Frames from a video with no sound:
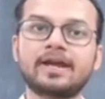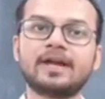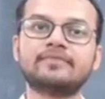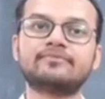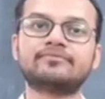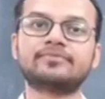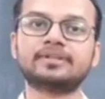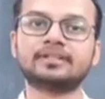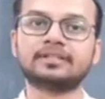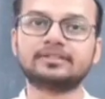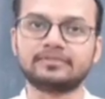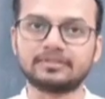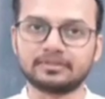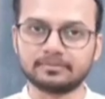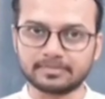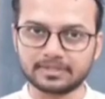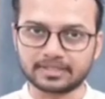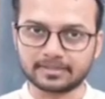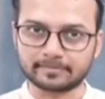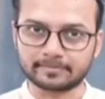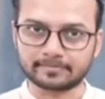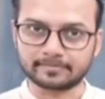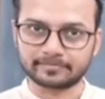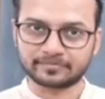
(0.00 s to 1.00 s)
for every living
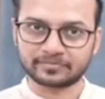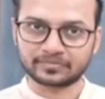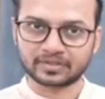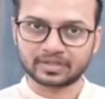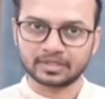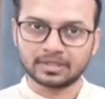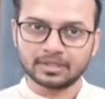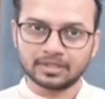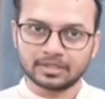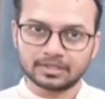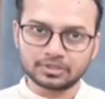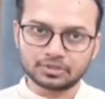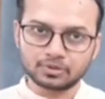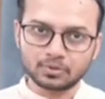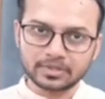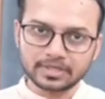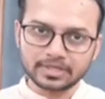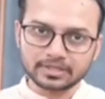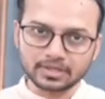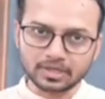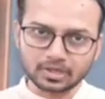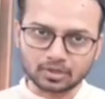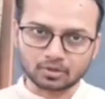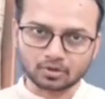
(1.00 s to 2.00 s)
being.
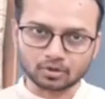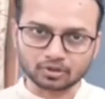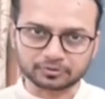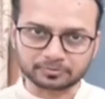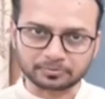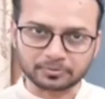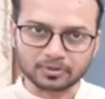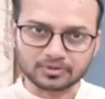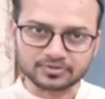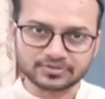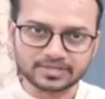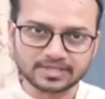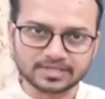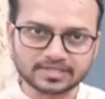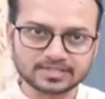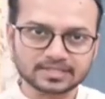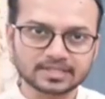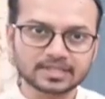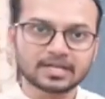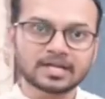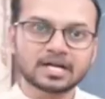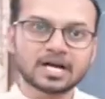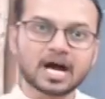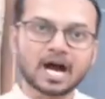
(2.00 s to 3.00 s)
During the growth
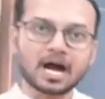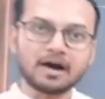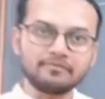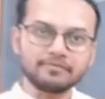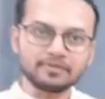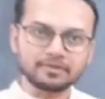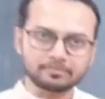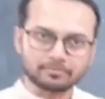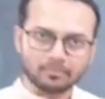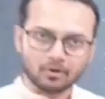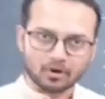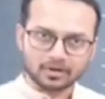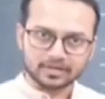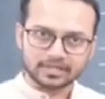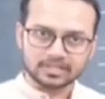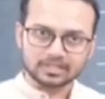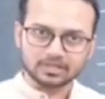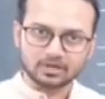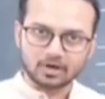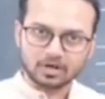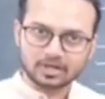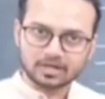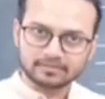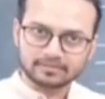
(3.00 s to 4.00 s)
process, our body
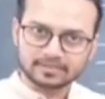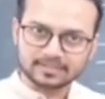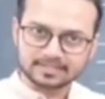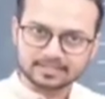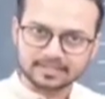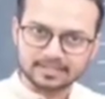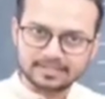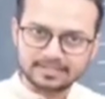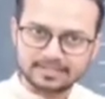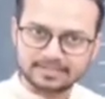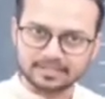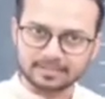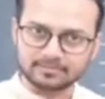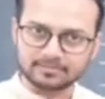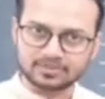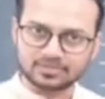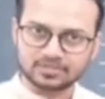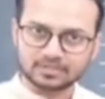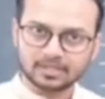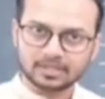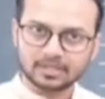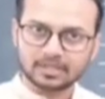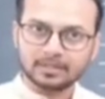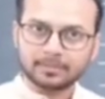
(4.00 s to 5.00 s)
or our
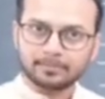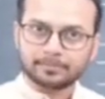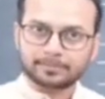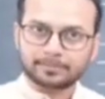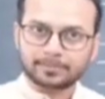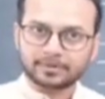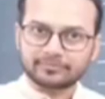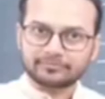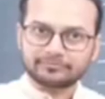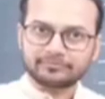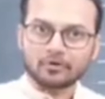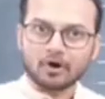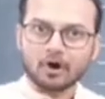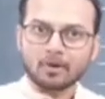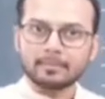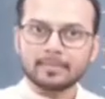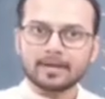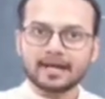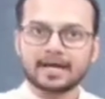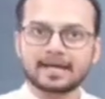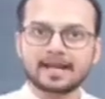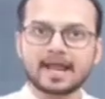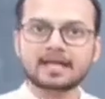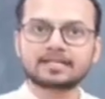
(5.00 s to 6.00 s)
systems
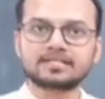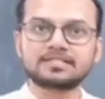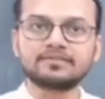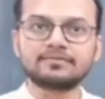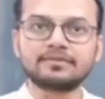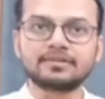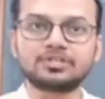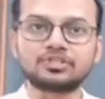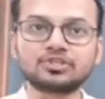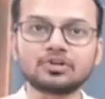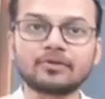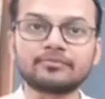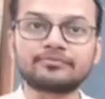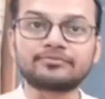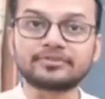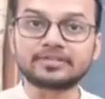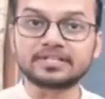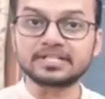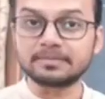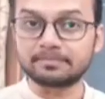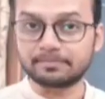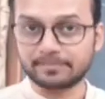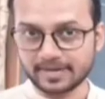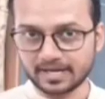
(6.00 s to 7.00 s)
perform an activity of
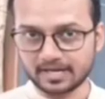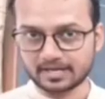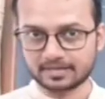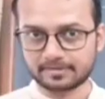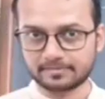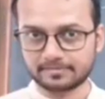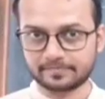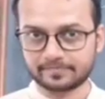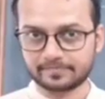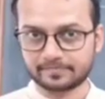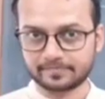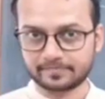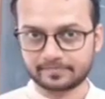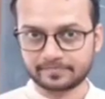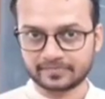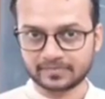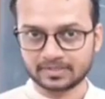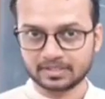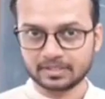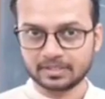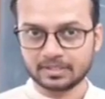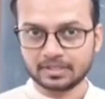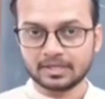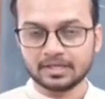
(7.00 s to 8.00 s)
repair.
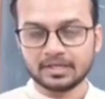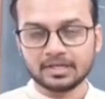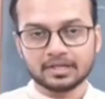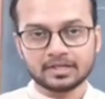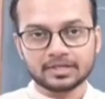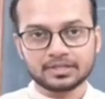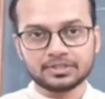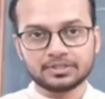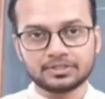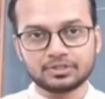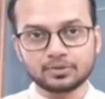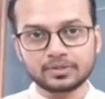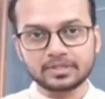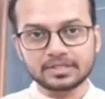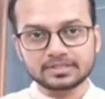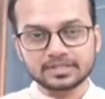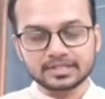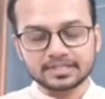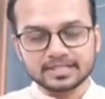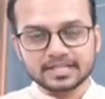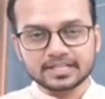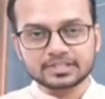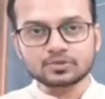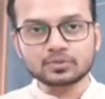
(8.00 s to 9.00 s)
During
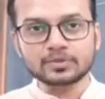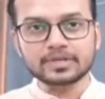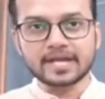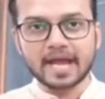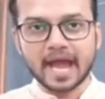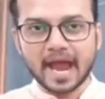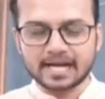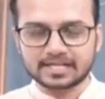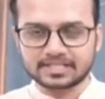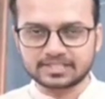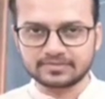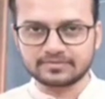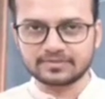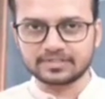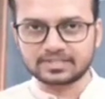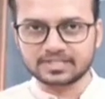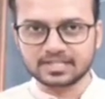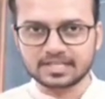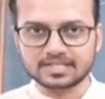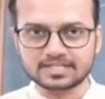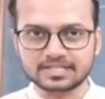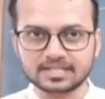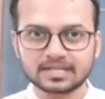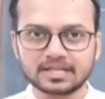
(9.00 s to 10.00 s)
the day-to-day
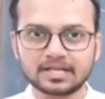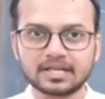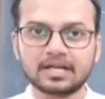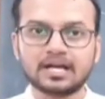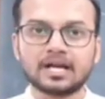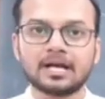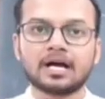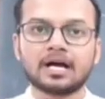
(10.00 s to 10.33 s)
activities,